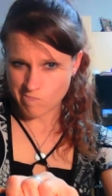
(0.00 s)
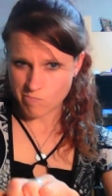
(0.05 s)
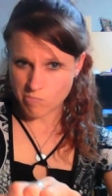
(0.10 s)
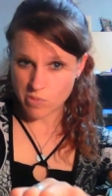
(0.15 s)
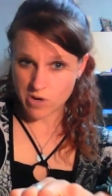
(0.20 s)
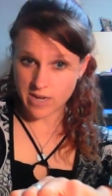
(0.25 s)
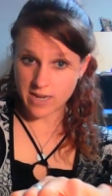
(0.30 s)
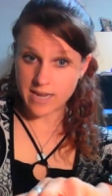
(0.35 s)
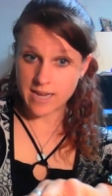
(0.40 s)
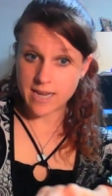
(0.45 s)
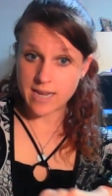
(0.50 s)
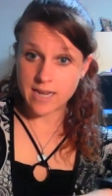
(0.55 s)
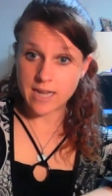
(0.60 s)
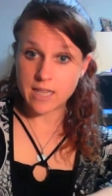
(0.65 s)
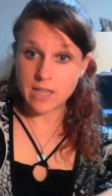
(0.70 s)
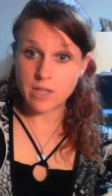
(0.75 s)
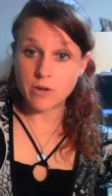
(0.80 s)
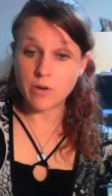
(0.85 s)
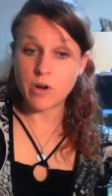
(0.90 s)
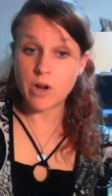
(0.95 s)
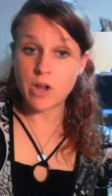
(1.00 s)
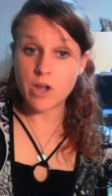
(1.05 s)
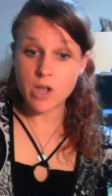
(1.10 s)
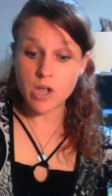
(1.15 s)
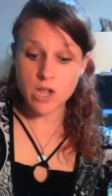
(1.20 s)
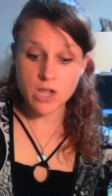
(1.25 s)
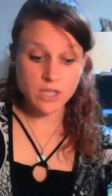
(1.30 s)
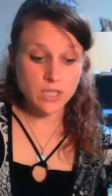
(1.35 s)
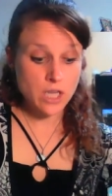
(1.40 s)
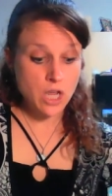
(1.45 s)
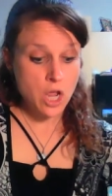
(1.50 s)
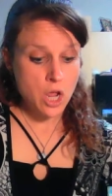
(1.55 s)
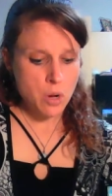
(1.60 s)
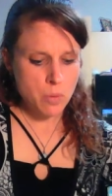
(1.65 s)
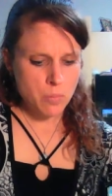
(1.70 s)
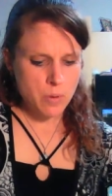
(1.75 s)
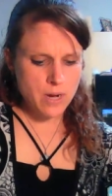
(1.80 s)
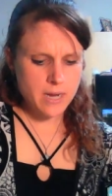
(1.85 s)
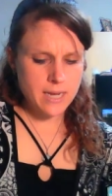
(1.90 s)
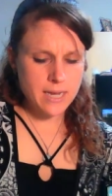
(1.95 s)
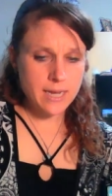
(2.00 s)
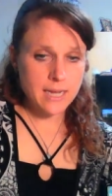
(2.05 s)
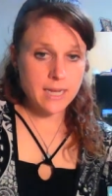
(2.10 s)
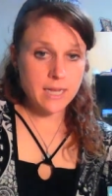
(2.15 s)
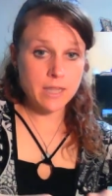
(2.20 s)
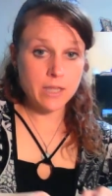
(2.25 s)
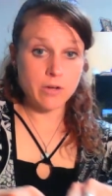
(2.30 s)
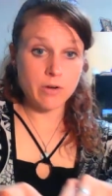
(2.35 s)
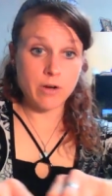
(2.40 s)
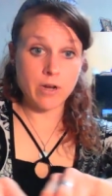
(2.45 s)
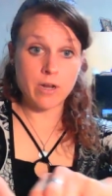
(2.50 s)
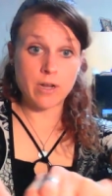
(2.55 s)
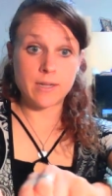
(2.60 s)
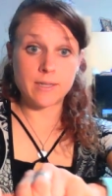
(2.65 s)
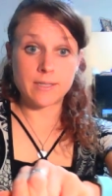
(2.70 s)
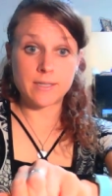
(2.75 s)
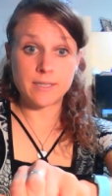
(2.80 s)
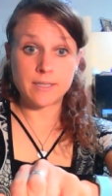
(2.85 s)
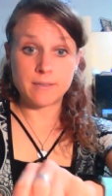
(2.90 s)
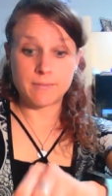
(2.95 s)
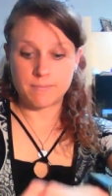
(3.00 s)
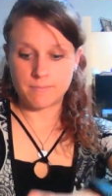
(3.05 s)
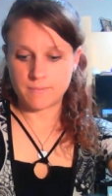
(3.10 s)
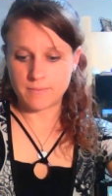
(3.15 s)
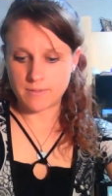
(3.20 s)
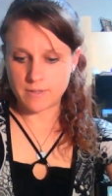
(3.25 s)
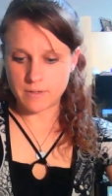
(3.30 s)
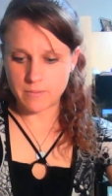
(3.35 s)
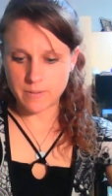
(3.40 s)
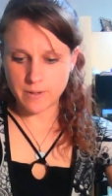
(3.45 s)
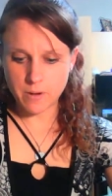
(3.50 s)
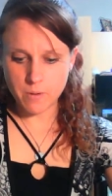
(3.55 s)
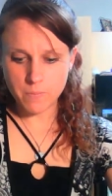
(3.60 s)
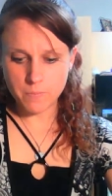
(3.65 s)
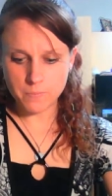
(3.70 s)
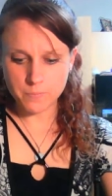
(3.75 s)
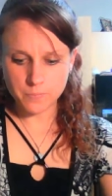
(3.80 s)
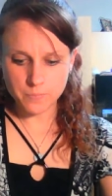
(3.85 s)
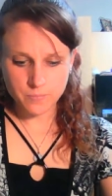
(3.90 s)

Breaking the crayons, breaking the crayons. There we go.